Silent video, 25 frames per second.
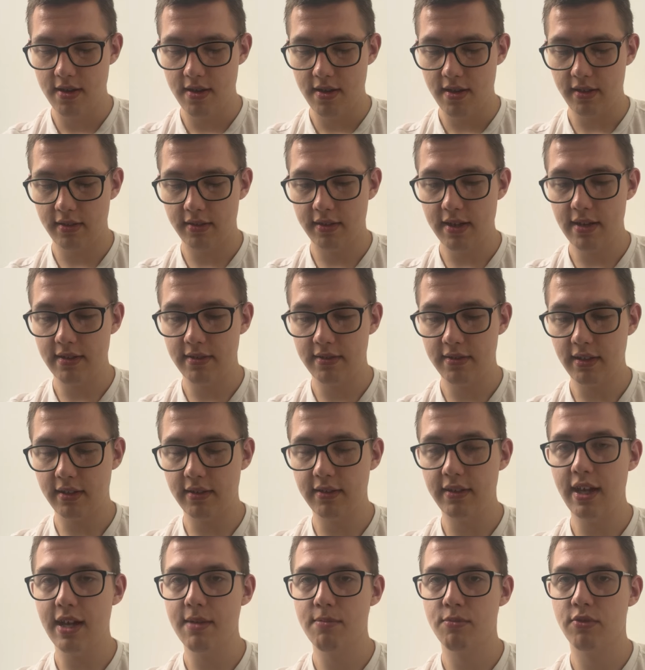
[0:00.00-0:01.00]
It's got
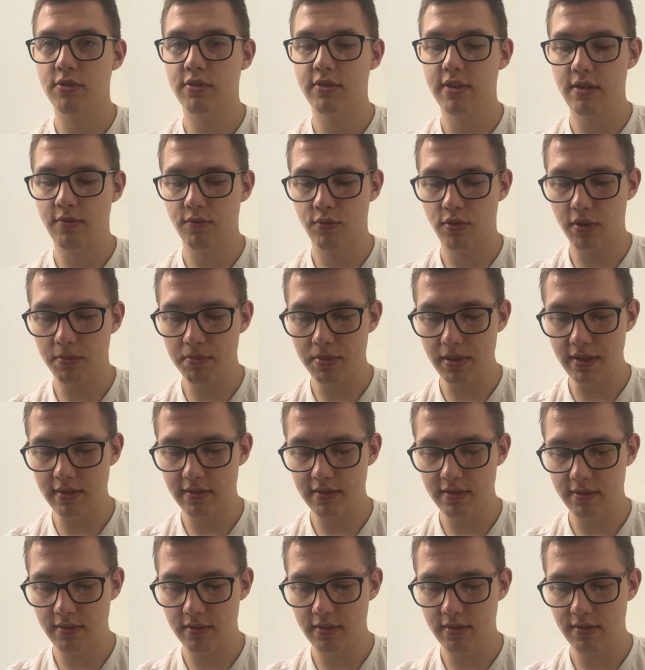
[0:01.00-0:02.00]
68% for a
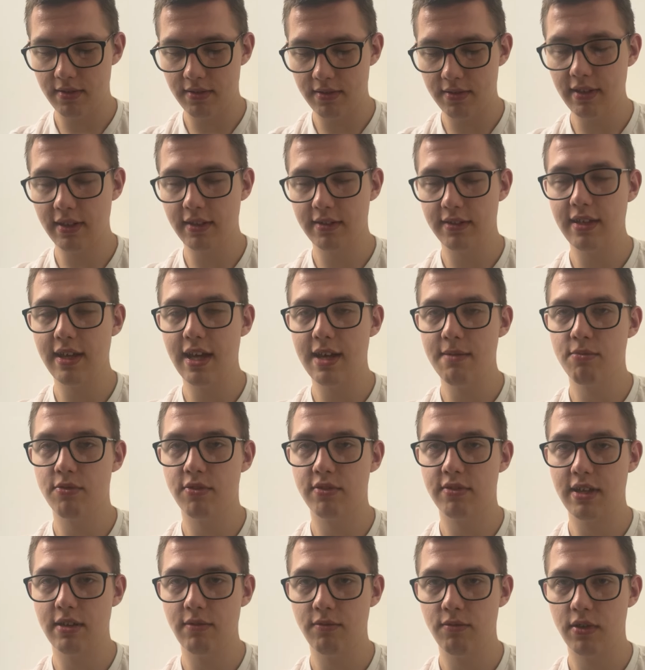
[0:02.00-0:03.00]
piece,
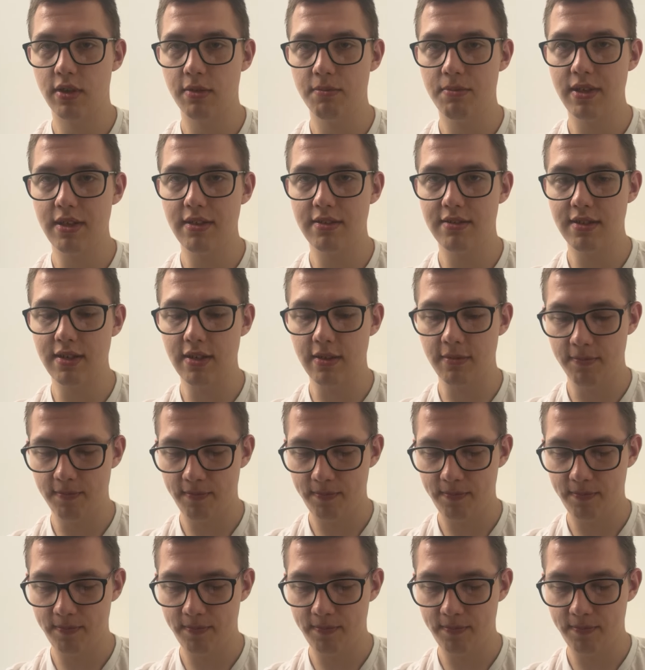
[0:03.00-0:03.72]
68% for the PC.